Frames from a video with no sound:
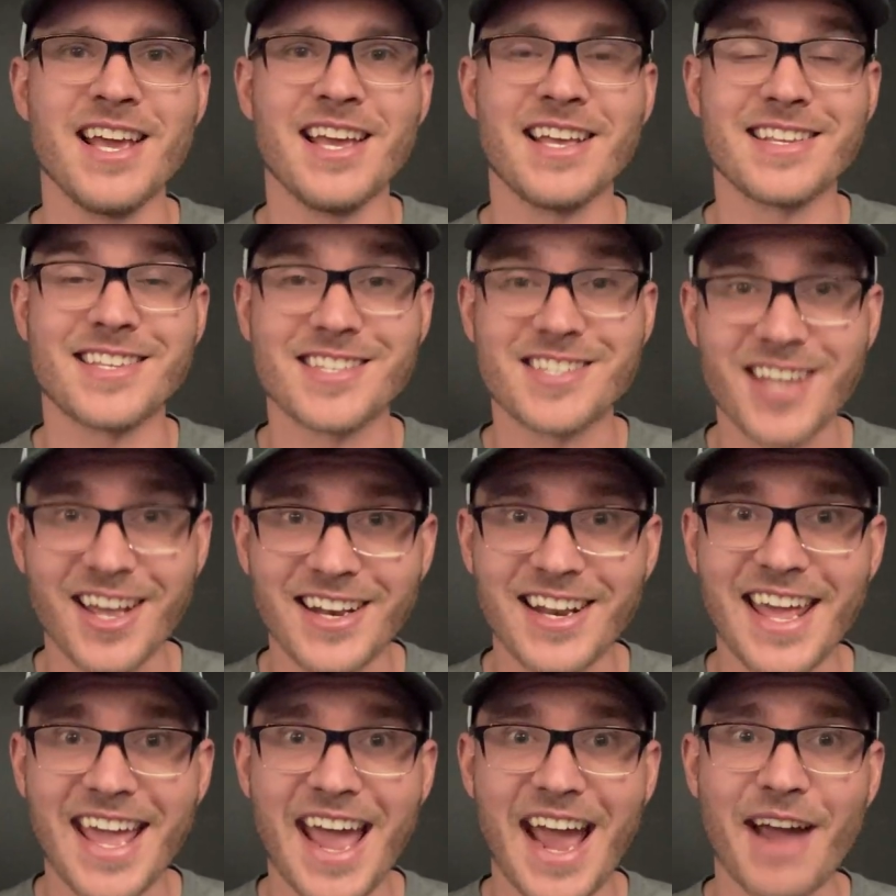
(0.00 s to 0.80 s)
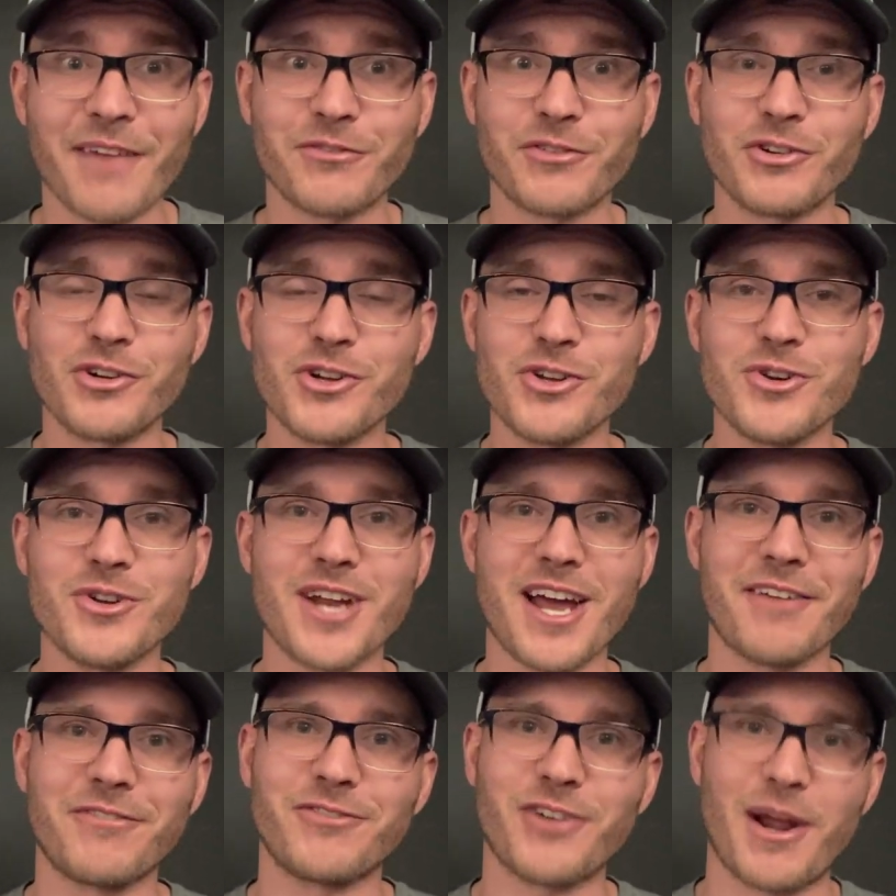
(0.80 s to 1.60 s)
Sunday afternoon
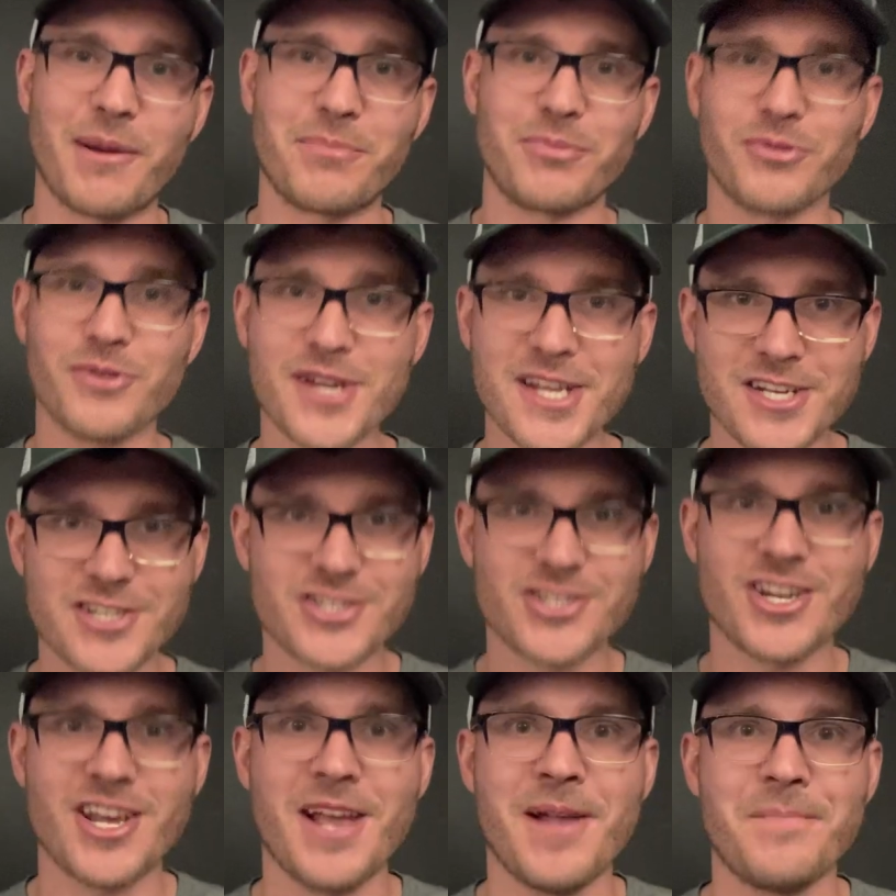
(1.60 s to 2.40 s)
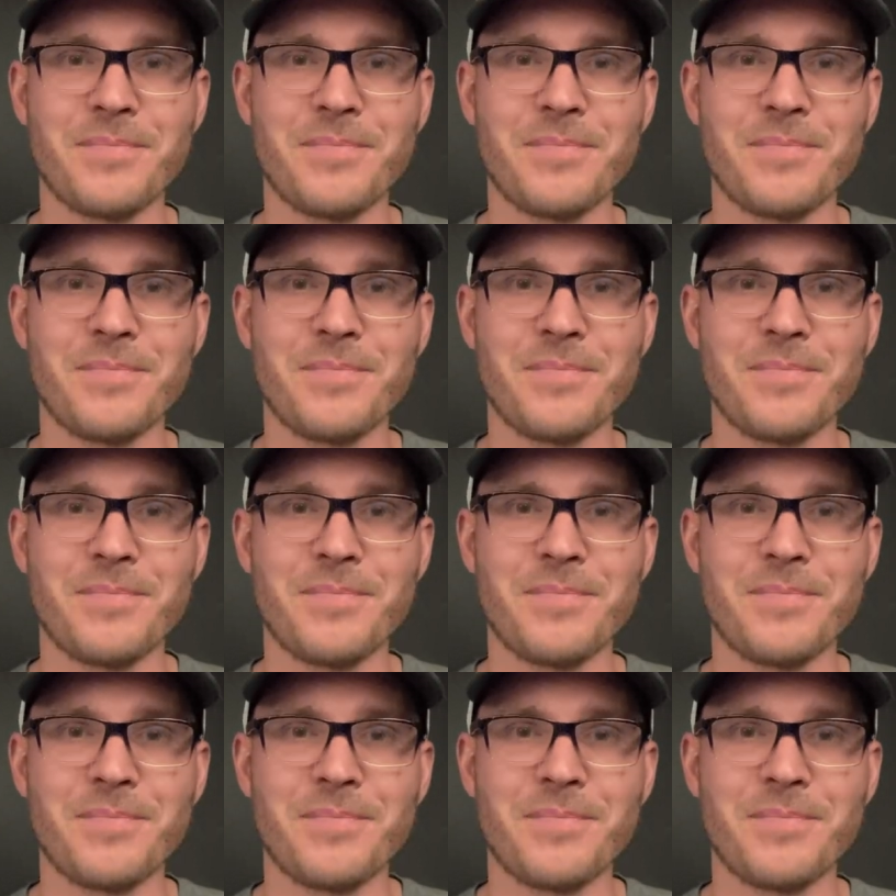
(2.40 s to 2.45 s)
after I preached